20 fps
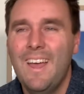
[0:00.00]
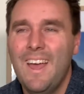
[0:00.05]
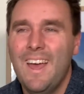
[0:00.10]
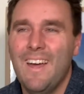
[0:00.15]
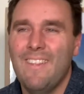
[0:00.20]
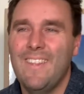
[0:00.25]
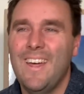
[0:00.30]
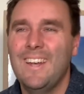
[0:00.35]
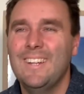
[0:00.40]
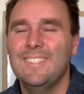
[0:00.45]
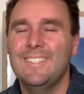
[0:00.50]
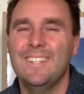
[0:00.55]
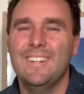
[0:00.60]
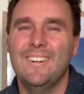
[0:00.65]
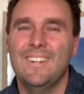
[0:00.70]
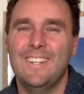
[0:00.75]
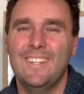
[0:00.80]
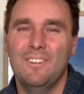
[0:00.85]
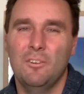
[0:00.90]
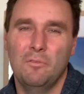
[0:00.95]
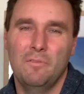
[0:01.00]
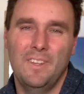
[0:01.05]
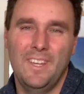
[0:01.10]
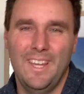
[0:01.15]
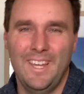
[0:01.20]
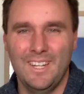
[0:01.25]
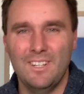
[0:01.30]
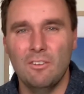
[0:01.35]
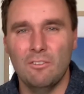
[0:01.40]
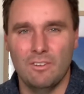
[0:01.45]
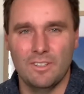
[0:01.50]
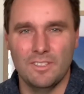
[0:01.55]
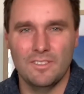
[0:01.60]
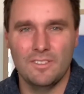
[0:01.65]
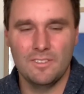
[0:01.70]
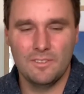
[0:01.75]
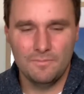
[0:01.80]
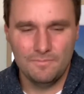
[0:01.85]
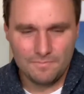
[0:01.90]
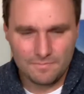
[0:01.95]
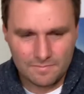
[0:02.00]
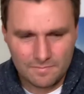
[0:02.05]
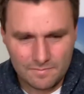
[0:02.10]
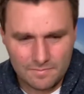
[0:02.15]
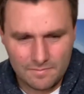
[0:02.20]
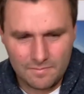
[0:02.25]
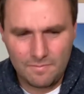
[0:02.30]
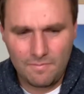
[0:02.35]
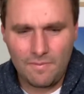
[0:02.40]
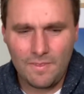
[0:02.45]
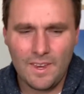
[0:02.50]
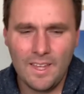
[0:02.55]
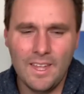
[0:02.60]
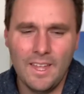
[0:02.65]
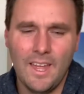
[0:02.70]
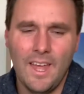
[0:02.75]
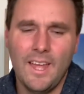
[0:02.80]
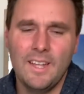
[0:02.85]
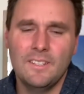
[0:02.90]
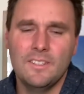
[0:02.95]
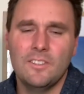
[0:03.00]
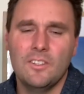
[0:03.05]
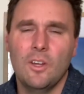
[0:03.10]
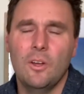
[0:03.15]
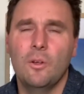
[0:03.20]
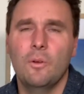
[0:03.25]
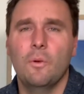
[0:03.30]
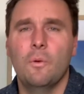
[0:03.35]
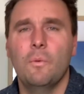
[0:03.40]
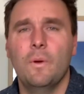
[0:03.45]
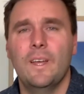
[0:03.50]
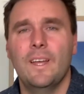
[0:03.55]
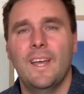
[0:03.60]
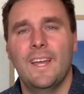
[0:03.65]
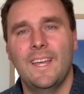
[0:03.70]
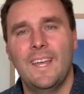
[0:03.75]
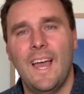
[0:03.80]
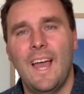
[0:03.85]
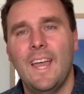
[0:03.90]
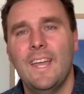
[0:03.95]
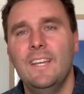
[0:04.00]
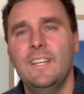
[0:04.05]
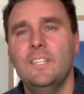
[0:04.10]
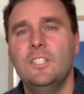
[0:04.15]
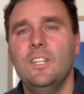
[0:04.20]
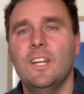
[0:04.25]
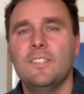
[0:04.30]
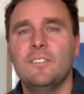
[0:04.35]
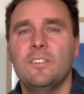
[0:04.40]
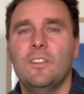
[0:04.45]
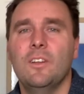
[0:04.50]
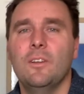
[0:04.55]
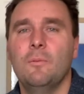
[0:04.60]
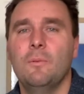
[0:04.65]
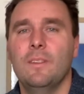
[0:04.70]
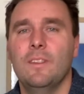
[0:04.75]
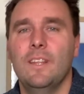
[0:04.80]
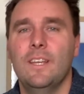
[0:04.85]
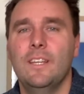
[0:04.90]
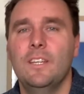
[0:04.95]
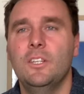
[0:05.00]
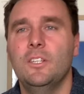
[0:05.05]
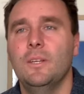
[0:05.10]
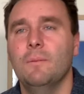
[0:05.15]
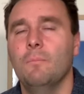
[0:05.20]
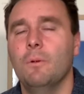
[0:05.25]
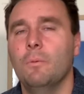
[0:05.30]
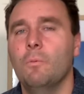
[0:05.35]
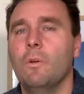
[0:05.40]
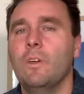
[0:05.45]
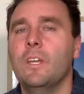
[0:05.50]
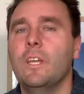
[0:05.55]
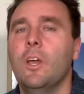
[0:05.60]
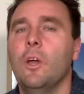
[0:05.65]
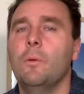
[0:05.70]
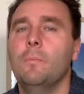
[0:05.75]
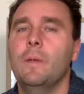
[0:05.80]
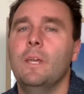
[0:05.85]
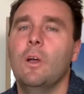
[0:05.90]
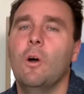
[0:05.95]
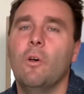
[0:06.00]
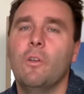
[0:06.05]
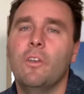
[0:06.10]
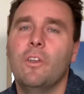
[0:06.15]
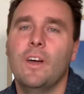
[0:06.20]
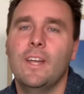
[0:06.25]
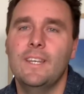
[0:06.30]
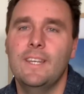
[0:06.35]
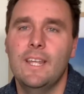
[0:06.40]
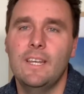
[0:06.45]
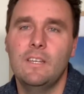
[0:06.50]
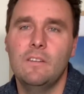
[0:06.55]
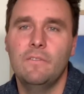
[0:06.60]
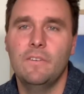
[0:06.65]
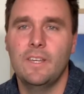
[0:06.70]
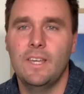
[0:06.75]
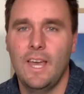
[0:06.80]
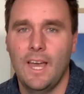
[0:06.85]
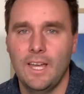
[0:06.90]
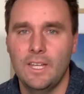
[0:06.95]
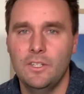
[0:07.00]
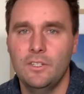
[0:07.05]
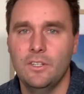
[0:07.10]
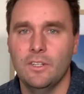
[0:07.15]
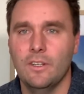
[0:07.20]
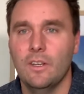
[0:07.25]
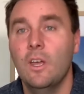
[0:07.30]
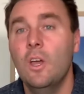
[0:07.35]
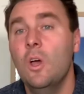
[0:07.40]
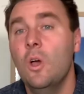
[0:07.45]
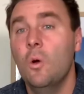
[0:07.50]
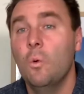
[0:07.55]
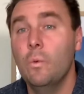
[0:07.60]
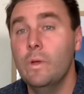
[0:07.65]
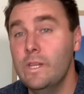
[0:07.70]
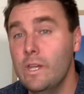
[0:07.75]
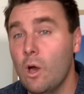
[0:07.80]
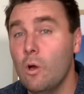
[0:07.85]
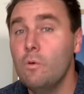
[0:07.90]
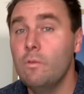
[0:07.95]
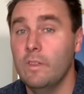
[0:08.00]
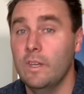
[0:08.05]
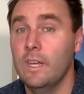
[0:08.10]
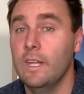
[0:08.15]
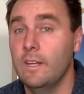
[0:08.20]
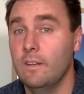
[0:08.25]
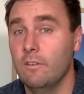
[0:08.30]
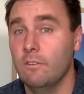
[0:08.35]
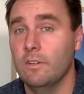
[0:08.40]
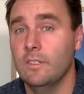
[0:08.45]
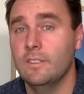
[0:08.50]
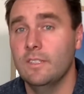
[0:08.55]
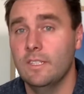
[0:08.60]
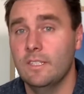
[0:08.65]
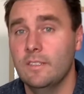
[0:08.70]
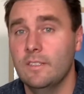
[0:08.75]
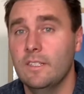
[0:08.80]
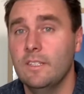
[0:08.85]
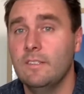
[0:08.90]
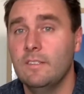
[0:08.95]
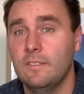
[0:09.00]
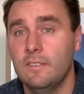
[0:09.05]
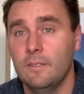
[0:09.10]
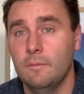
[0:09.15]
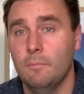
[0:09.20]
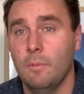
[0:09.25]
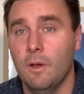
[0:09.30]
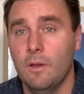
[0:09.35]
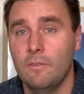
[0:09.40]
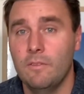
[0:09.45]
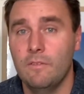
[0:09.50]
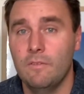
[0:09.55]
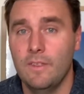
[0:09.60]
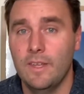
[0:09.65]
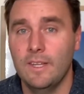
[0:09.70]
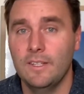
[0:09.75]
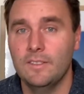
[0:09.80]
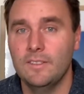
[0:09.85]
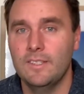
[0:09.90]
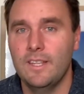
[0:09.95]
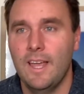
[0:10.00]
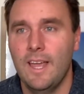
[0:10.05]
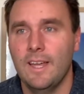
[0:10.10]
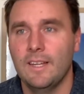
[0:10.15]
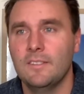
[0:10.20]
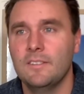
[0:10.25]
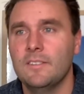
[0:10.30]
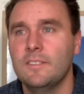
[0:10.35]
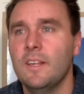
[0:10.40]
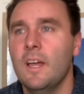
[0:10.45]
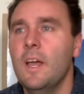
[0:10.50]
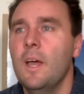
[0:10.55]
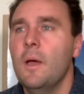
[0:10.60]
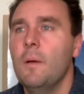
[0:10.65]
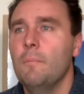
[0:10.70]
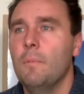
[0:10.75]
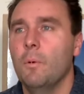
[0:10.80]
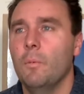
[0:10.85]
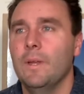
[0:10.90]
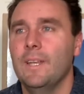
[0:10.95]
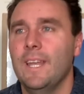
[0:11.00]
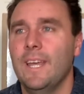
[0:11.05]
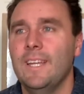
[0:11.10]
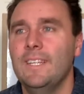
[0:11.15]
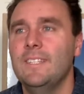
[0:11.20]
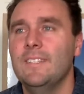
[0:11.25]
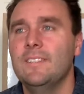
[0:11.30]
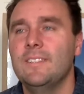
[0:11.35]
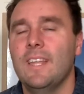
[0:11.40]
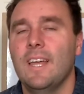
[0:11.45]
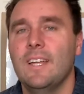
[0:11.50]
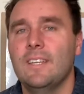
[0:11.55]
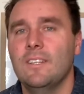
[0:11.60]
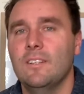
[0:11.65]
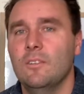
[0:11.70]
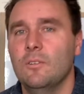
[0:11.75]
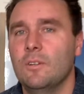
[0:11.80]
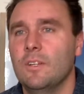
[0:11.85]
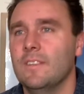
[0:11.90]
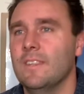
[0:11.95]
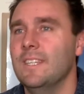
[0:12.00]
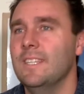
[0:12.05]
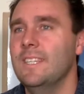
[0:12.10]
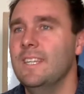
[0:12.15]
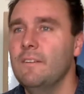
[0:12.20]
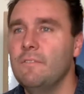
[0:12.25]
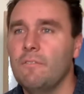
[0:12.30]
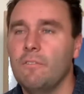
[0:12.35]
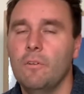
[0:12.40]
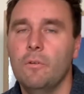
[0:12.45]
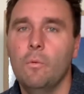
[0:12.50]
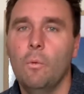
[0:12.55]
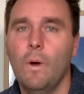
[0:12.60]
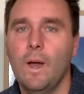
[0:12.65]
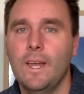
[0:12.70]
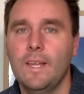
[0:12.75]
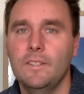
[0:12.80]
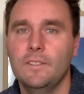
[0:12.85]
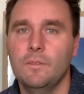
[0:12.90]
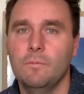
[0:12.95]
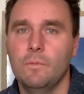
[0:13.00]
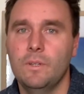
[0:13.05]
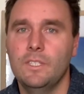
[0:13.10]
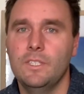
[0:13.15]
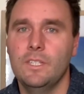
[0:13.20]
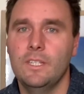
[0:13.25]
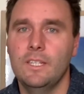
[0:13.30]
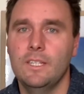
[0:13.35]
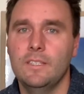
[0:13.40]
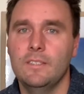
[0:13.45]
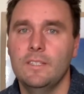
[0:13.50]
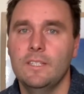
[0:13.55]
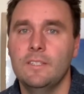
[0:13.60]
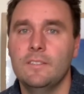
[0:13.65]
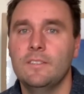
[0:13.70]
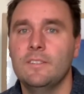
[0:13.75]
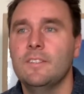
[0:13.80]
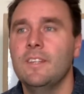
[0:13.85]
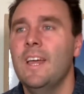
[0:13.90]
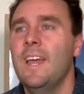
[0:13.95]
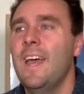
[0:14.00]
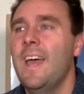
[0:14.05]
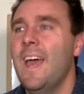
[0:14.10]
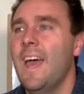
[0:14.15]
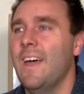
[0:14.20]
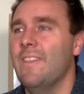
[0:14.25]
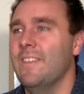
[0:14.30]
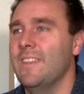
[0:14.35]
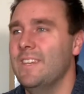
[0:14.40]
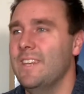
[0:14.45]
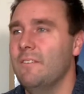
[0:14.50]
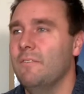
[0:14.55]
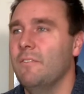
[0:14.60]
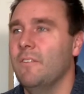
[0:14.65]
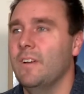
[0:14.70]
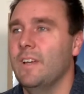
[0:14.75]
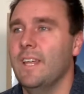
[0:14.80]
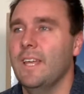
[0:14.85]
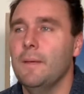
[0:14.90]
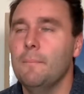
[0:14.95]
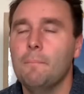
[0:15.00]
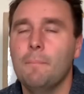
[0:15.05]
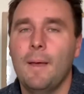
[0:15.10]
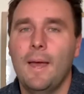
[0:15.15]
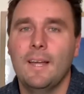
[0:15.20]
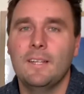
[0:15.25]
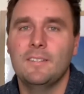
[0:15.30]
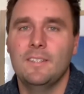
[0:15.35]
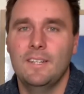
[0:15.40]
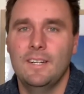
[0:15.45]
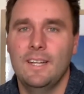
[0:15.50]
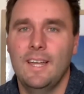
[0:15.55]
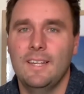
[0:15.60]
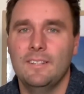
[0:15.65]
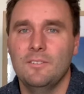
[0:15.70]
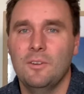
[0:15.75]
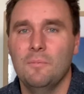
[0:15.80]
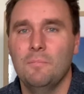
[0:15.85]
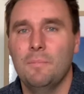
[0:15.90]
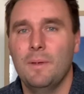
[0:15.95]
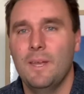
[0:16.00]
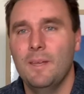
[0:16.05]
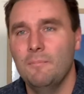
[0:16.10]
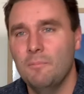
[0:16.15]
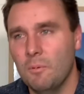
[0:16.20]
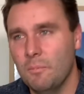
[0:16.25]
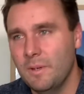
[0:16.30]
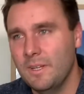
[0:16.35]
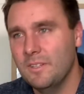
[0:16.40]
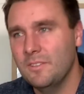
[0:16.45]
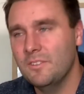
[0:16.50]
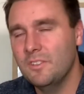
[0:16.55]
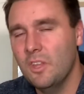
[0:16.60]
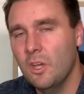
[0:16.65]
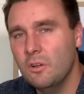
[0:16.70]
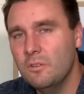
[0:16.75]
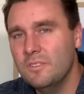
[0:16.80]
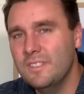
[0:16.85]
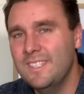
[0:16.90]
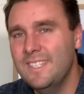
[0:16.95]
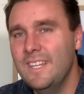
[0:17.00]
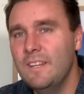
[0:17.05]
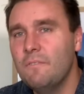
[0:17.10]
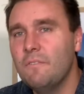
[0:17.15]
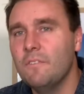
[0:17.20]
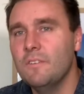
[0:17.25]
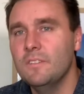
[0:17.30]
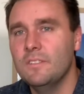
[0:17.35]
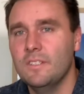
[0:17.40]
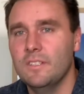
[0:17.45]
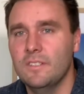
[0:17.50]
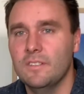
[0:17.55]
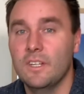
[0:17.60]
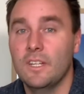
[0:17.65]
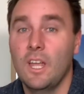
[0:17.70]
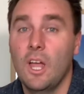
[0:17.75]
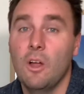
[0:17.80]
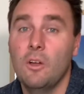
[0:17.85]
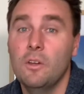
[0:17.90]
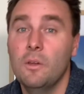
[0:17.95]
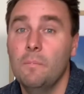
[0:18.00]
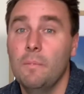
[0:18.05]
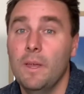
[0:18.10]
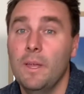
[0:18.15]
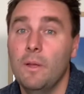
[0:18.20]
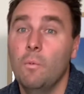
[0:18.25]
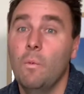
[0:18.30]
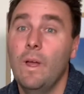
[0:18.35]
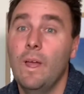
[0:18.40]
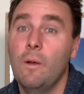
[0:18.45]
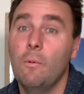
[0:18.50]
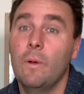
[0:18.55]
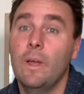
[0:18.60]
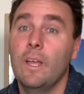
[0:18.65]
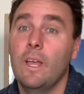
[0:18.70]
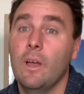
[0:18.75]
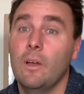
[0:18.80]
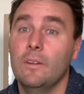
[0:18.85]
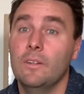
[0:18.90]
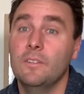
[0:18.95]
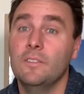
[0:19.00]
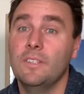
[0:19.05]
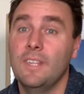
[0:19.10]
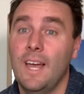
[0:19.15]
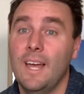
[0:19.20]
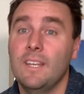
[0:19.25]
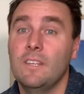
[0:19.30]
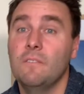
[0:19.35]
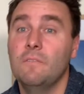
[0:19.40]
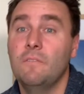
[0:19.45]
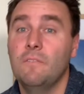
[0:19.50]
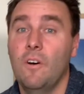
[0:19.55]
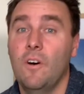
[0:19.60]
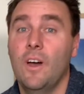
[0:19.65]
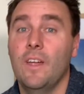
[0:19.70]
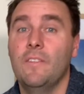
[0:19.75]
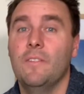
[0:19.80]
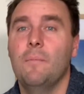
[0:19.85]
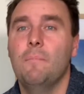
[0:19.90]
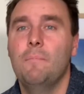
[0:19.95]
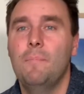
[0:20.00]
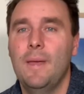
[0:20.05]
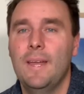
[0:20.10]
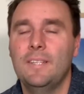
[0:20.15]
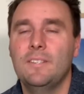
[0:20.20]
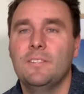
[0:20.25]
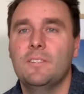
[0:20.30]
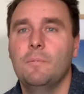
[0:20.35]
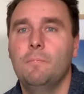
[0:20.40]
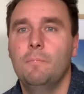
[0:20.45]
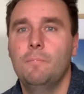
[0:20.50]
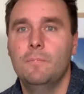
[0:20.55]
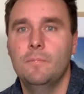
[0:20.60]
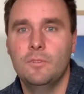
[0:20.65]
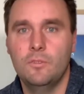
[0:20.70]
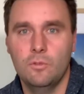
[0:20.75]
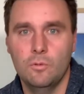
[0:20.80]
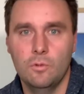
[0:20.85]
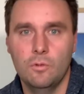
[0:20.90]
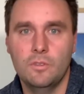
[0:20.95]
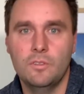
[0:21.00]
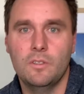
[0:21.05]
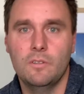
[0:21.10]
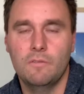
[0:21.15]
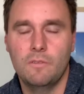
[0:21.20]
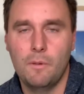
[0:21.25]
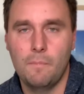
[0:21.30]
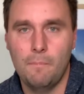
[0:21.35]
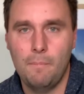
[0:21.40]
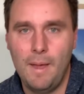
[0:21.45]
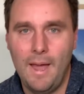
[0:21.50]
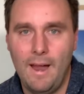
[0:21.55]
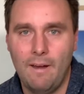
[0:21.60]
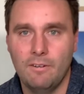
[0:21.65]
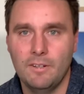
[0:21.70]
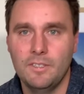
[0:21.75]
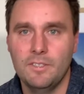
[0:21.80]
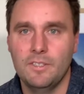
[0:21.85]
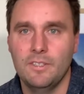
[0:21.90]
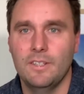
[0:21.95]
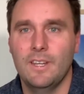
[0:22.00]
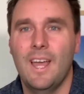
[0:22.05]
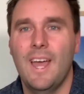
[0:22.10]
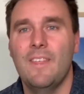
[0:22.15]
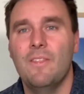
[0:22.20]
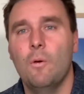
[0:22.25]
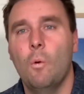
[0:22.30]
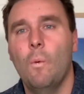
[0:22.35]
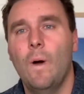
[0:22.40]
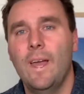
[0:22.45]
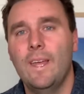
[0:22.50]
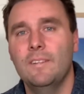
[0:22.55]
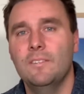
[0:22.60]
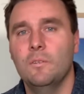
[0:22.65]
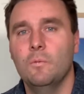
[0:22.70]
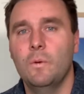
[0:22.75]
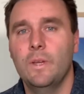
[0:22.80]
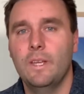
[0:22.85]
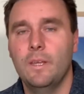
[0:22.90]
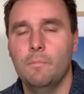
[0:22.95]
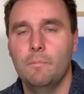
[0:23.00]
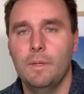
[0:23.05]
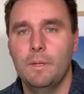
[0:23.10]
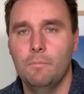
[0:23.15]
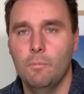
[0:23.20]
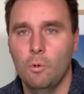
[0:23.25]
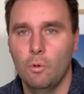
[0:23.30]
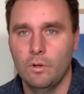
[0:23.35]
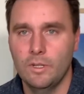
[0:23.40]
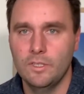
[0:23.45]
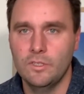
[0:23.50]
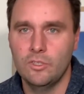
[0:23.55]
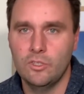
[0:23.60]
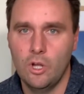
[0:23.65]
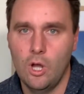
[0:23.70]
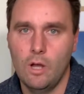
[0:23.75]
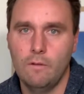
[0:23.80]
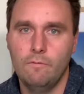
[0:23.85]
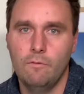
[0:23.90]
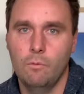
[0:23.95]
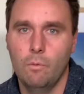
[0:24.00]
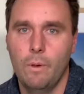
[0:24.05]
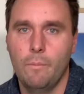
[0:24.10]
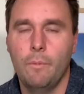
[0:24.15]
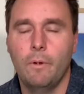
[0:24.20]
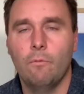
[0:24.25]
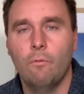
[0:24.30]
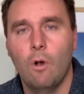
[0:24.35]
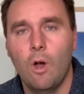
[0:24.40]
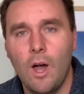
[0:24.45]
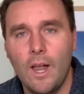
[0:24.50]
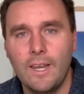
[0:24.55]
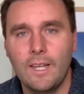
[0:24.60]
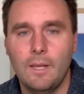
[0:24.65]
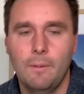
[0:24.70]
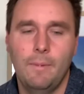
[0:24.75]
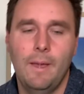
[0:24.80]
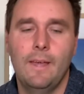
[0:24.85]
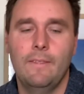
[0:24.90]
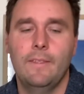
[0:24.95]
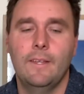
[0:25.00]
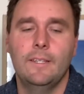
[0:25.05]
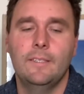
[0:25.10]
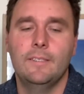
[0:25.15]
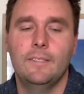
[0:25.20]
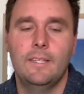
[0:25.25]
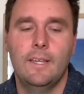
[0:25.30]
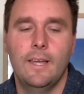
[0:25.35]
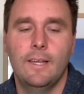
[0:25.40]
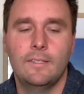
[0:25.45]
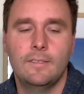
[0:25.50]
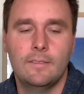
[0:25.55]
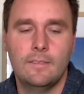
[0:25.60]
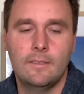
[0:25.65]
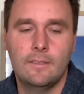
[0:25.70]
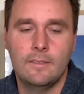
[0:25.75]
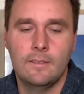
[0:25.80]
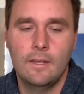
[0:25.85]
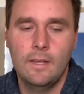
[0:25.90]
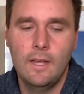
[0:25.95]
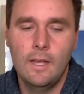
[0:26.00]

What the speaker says: and that is the idea of ignorance. And so again, just like with leadership, we want to go beyond identification. We know that ignorance exists in both of these texts, but we need to start to look at the different ways in which it exists and the different impacts that it has on people, because those differences are going to be where we're going to start to find the best source of comparison and the ways that we can be more insightful when we're writing about these texts.